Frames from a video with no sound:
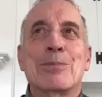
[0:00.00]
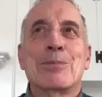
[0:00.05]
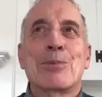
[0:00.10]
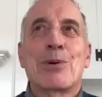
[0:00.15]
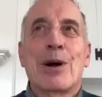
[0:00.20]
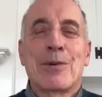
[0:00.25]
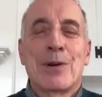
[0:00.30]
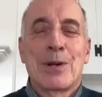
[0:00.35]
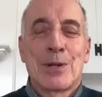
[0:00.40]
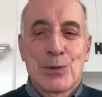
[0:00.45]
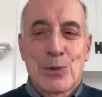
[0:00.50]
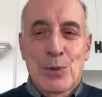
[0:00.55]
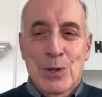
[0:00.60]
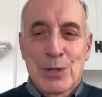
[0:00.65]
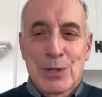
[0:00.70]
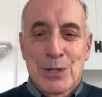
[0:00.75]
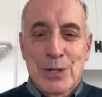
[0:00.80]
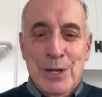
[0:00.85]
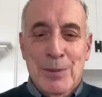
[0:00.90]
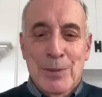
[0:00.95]
Providence, where
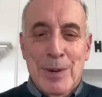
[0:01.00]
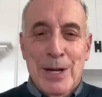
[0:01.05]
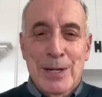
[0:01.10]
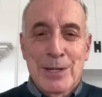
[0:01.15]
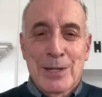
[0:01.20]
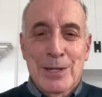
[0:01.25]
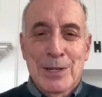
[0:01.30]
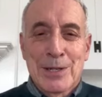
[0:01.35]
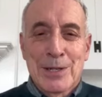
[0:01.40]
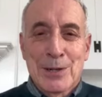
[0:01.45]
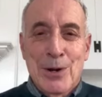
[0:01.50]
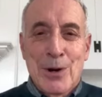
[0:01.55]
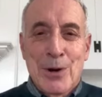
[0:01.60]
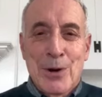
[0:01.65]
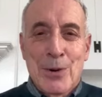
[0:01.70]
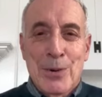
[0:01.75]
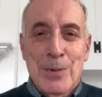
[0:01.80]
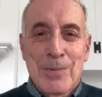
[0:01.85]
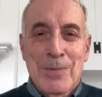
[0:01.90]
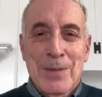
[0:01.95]
it's about to
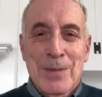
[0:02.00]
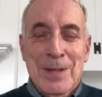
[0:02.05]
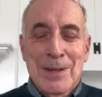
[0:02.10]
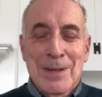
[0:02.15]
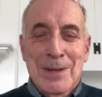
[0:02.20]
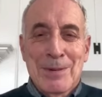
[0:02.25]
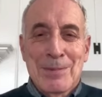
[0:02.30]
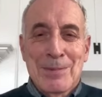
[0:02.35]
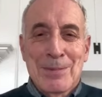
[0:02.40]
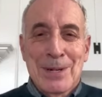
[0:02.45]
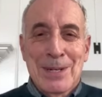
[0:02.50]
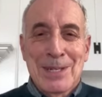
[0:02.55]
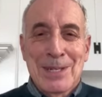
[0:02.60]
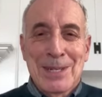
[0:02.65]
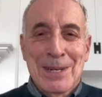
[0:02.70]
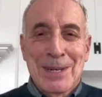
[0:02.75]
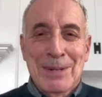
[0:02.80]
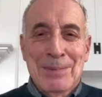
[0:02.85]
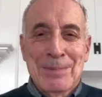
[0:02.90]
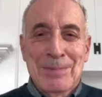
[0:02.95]
snow. But
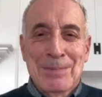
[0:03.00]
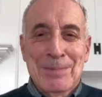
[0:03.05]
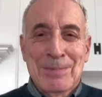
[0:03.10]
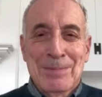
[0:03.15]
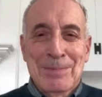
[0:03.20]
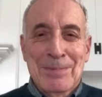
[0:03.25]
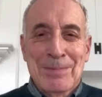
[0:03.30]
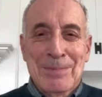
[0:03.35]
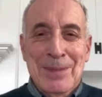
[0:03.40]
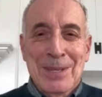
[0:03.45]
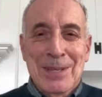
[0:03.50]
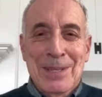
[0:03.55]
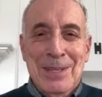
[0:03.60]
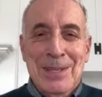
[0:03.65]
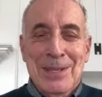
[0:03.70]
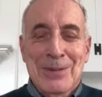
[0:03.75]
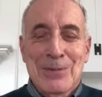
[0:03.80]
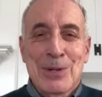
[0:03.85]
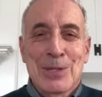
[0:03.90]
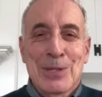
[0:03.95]
uh,
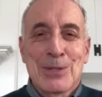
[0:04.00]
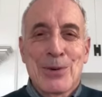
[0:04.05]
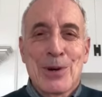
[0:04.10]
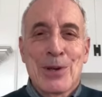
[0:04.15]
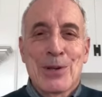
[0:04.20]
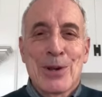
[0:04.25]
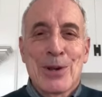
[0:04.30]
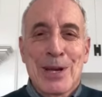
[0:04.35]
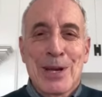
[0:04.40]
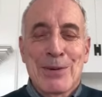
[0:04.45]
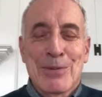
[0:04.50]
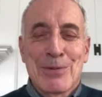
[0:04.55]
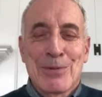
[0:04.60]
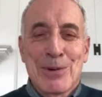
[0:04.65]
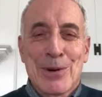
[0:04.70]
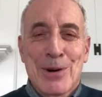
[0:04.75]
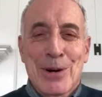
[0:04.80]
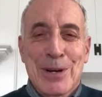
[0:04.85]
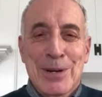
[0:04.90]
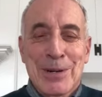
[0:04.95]
what's the weather like in
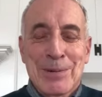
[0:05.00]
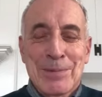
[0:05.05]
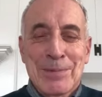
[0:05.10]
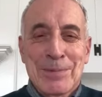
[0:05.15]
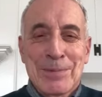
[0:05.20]
Florida?